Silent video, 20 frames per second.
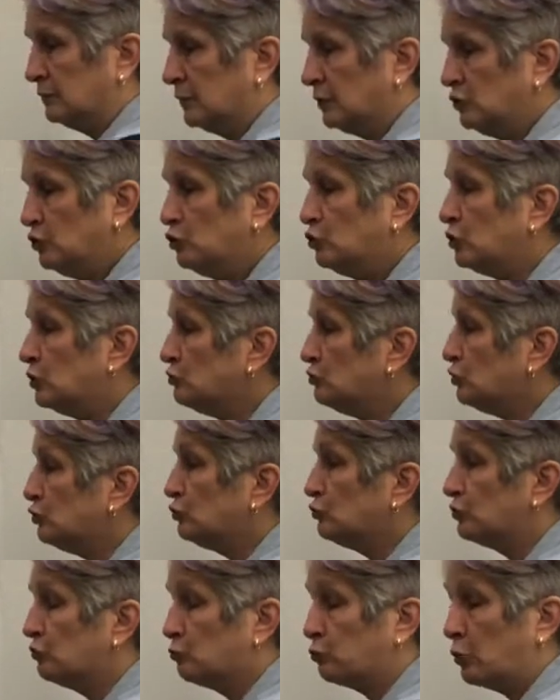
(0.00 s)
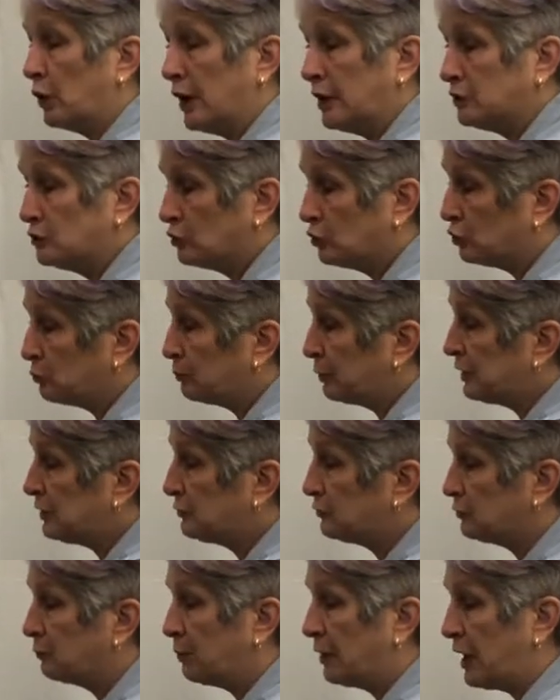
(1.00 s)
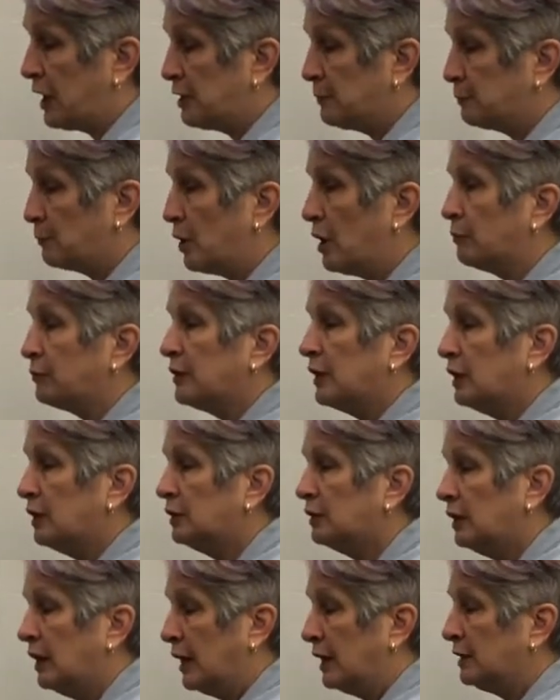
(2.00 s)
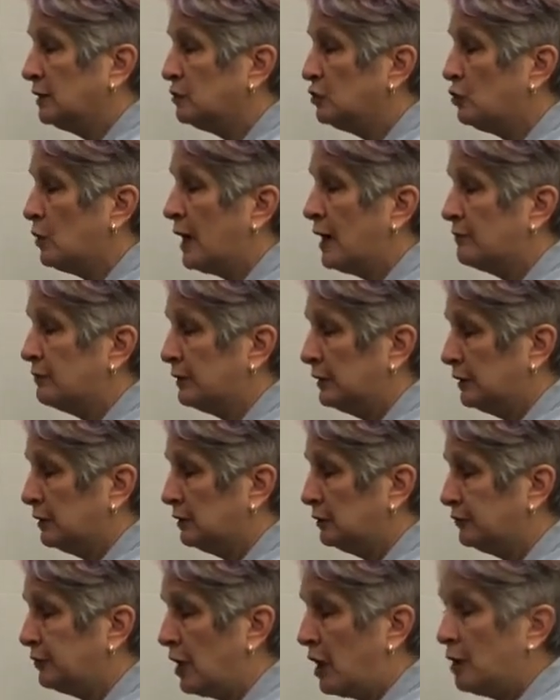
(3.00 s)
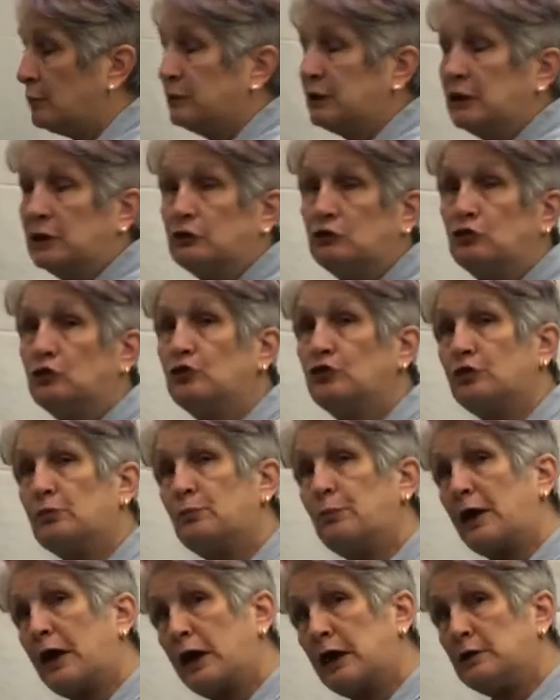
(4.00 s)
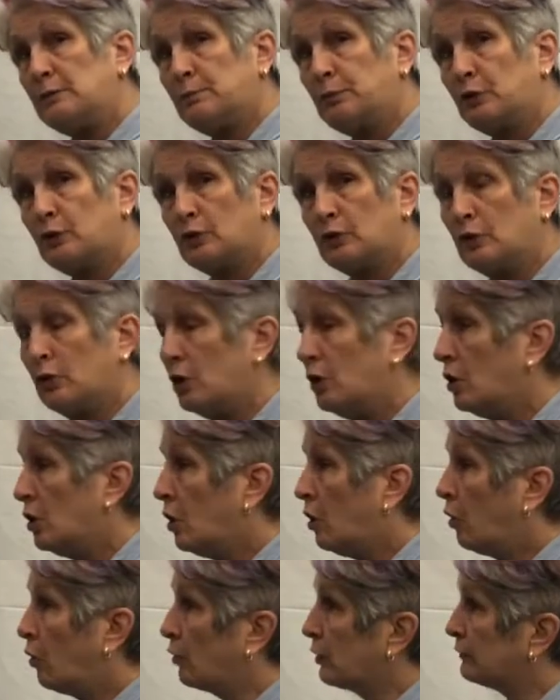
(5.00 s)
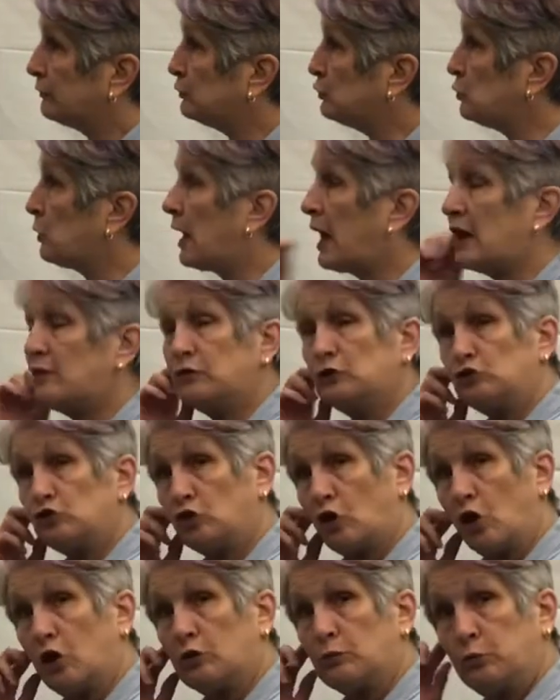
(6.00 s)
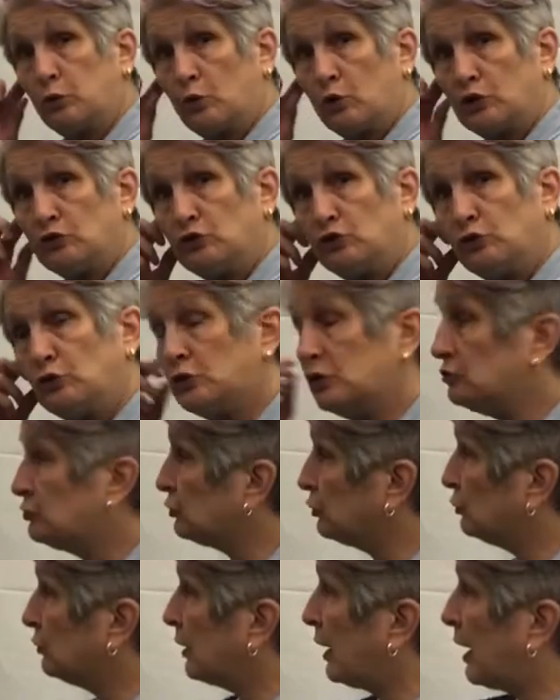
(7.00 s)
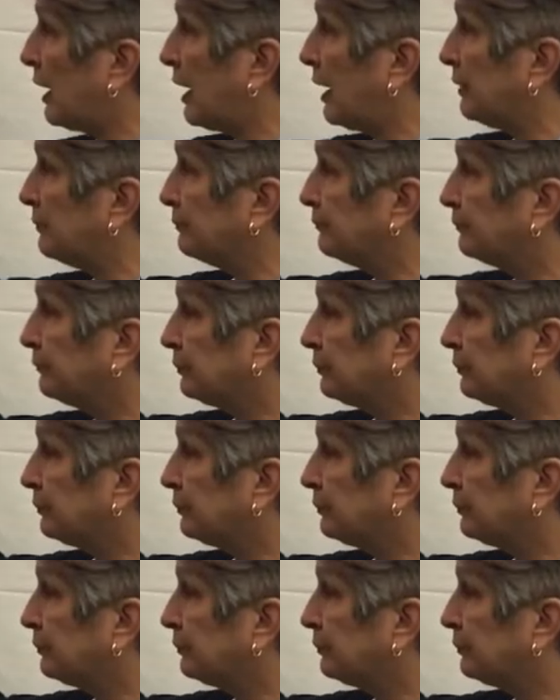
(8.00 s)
You can use a regular piece of paper. I'm letting you have a little time to get you some paper, or if you have a chalkboard, you can do that.